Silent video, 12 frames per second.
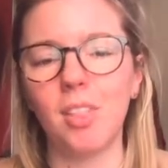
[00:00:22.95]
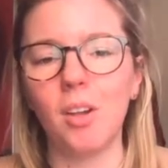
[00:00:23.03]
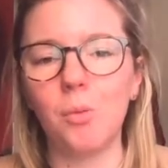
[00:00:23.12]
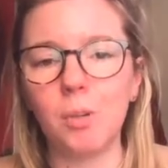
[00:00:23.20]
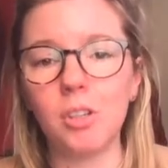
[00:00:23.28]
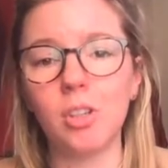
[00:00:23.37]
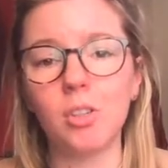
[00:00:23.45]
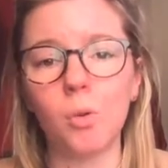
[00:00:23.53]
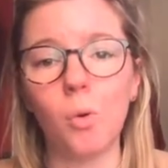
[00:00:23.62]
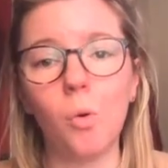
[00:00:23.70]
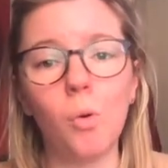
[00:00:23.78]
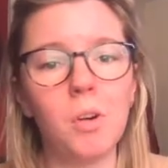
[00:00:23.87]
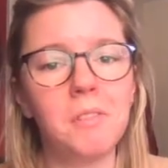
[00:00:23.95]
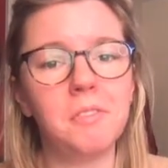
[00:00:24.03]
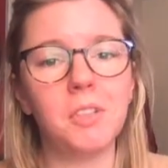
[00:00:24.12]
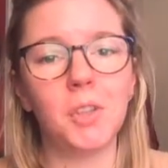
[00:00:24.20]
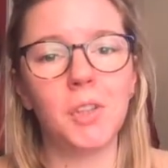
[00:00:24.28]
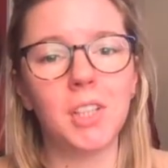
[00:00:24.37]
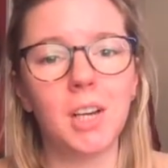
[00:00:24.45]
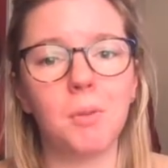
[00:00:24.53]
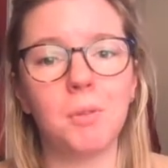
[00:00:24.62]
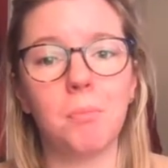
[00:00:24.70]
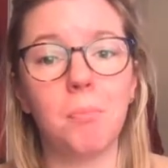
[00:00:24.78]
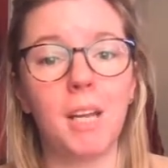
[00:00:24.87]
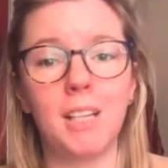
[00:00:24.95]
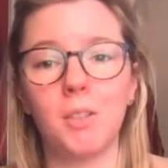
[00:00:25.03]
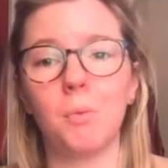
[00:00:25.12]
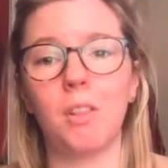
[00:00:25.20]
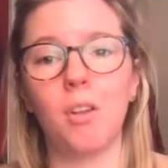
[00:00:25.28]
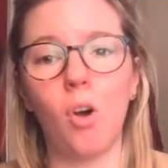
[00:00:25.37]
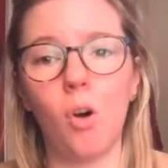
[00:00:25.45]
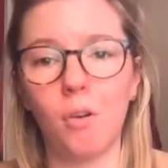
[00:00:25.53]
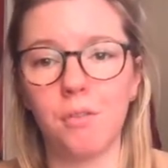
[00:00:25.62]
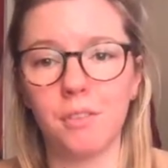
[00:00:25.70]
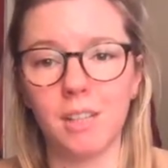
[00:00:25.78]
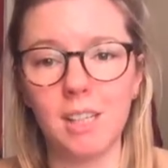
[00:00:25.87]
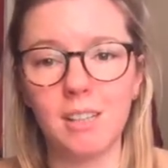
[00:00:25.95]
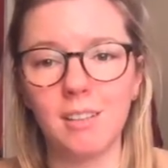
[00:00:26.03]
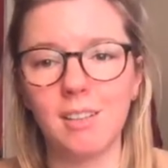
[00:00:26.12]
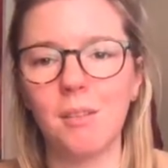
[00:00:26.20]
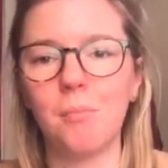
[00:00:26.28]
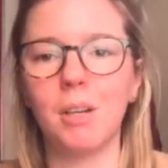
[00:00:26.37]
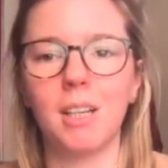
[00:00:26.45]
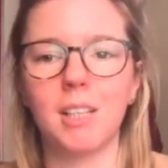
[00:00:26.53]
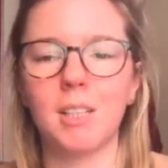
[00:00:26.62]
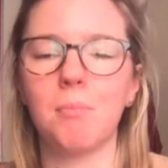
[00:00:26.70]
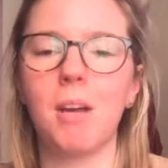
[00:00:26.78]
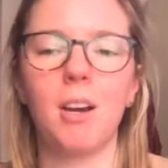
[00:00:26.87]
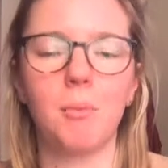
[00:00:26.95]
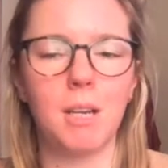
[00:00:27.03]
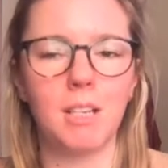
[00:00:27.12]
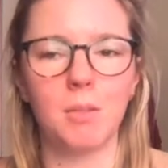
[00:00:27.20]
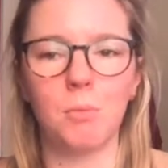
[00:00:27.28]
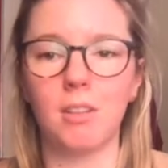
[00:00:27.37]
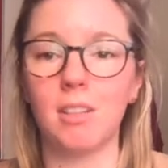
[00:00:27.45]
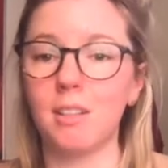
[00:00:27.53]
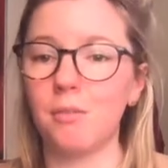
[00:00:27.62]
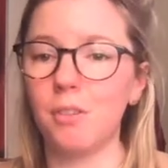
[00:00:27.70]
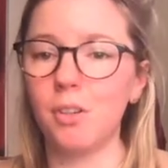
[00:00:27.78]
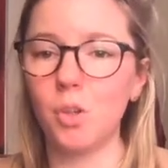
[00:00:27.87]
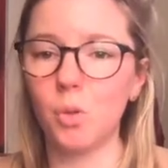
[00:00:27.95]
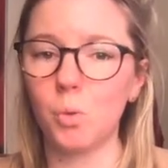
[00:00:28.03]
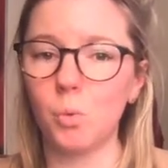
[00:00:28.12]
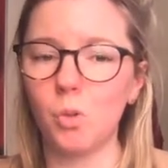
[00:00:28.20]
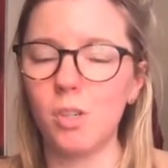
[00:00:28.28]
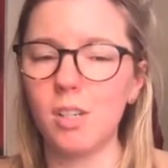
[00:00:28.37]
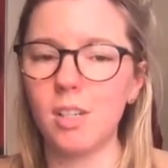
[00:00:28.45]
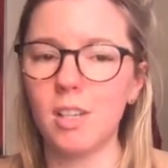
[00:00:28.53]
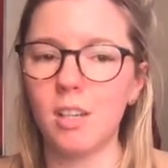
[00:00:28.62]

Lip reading: we should all have learned how to paint with coffee by experimenting with different tools,